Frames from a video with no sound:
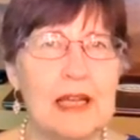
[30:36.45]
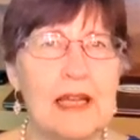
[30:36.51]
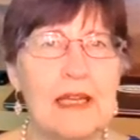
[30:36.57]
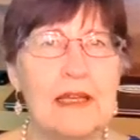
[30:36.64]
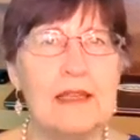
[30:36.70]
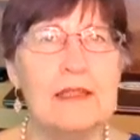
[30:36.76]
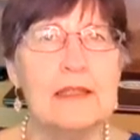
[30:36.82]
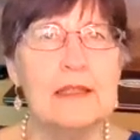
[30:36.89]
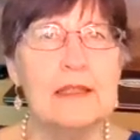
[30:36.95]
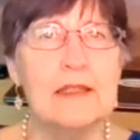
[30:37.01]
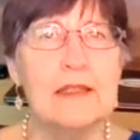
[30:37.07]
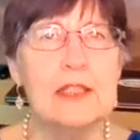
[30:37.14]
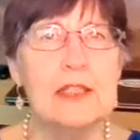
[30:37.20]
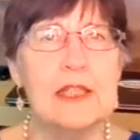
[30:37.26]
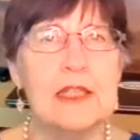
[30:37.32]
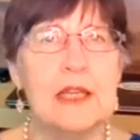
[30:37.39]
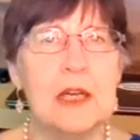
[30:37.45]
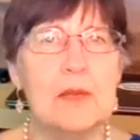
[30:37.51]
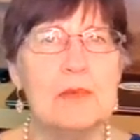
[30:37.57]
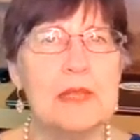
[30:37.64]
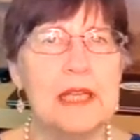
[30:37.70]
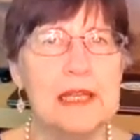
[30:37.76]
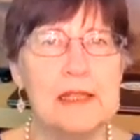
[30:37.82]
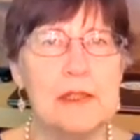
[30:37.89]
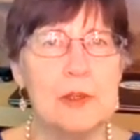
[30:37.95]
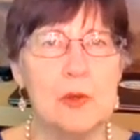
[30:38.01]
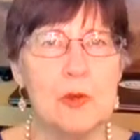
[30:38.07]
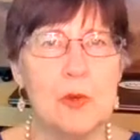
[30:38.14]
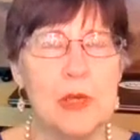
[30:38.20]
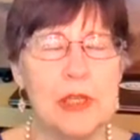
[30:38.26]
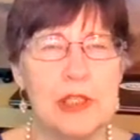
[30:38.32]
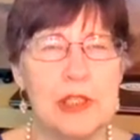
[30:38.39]
and she helped answer
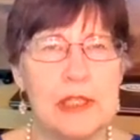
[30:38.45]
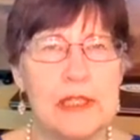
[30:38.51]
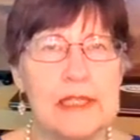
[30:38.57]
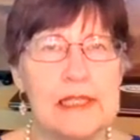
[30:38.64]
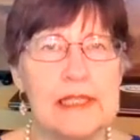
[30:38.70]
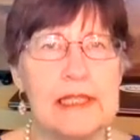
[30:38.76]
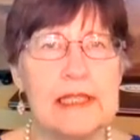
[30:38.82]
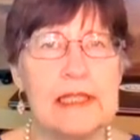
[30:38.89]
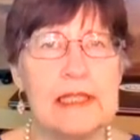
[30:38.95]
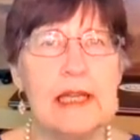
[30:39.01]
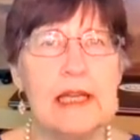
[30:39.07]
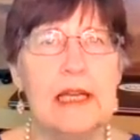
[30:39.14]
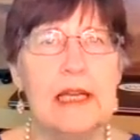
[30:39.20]
questions, and